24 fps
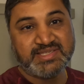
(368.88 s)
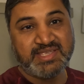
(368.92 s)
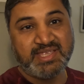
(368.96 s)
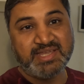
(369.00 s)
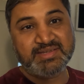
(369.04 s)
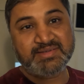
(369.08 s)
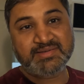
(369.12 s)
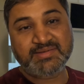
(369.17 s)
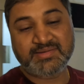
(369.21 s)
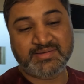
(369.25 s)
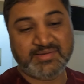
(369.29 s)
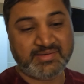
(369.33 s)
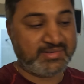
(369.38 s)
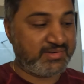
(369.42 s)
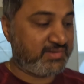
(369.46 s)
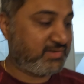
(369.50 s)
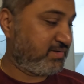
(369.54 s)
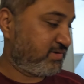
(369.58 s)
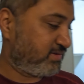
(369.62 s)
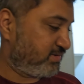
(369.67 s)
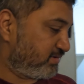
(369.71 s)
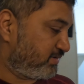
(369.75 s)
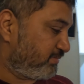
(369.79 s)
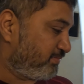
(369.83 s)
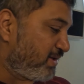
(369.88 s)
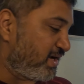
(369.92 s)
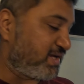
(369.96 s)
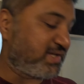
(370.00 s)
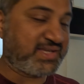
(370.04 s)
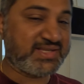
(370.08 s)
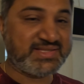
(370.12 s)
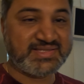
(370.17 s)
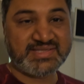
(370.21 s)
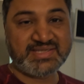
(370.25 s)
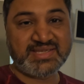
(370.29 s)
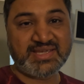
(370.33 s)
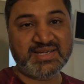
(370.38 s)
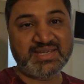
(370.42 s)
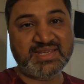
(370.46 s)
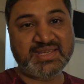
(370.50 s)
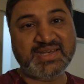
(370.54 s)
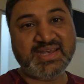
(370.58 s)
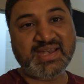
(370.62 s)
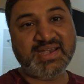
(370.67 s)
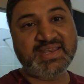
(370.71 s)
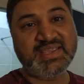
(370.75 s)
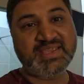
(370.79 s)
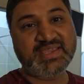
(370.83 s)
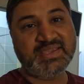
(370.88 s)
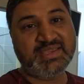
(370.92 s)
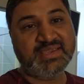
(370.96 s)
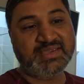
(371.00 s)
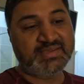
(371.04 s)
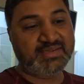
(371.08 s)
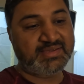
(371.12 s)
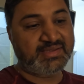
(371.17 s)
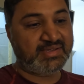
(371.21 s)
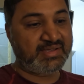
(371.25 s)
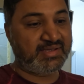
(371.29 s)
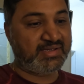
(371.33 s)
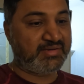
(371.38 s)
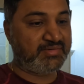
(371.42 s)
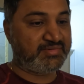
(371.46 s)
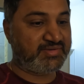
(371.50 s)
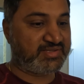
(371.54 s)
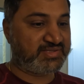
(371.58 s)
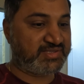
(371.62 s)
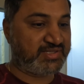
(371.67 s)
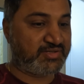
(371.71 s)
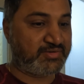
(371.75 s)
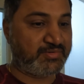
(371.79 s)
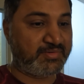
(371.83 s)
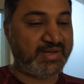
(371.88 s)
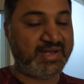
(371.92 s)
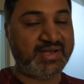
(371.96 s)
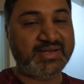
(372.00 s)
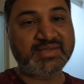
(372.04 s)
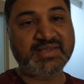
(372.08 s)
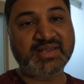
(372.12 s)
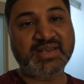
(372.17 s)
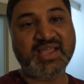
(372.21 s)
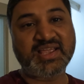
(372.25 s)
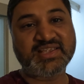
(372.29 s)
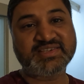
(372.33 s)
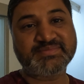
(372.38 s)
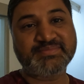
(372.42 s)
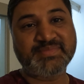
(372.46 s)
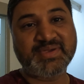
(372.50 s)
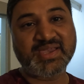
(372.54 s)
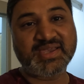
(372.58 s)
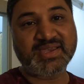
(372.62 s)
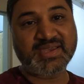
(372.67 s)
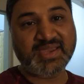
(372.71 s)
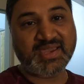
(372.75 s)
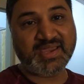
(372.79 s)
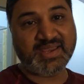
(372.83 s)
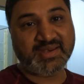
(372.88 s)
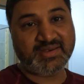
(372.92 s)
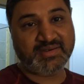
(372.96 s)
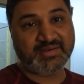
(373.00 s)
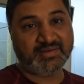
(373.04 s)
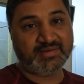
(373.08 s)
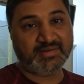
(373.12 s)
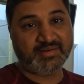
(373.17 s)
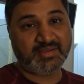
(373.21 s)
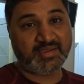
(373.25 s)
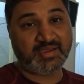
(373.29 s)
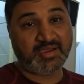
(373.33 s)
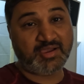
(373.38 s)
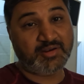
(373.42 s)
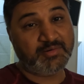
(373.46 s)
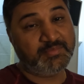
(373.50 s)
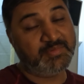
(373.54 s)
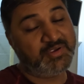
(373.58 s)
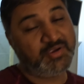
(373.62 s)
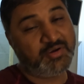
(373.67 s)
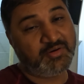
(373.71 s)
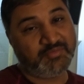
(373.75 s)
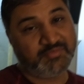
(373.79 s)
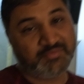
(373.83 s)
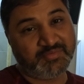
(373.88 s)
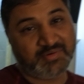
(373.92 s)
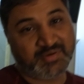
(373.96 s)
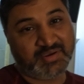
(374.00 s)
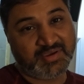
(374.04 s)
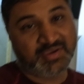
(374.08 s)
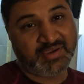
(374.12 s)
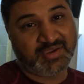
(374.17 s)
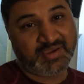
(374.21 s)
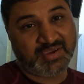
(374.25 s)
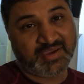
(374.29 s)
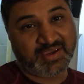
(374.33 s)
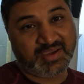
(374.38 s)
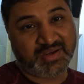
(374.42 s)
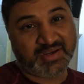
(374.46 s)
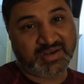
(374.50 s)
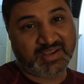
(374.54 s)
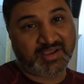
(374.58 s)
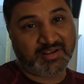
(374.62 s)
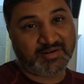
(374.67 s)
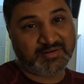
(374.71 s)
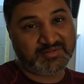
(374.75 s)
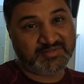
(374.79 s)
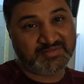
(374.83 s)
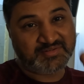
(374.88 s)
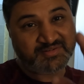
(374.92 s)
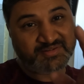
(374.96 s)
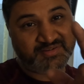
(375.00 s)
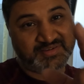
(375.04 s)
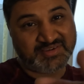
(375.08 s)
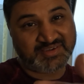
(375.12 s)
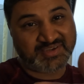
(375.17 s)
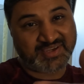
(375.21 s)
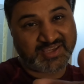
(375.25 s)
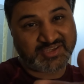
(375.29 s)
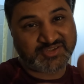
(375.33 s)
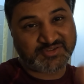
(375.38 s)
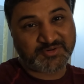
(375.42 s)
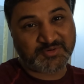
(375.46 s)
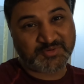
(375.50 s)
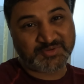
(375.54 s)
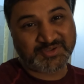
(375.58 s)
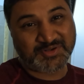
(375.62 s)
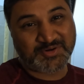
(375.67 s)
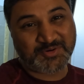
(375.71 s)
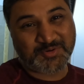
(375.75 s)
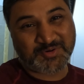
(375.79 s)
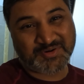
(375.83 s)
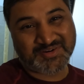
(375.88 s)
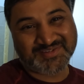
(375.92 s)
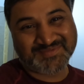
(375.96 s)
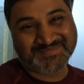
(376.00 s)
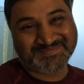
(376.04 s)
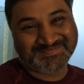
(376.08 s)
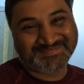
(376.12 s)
that. The bike is nearly ready. I just need to add the last bag and I'll be off. And I'll catch you on the road.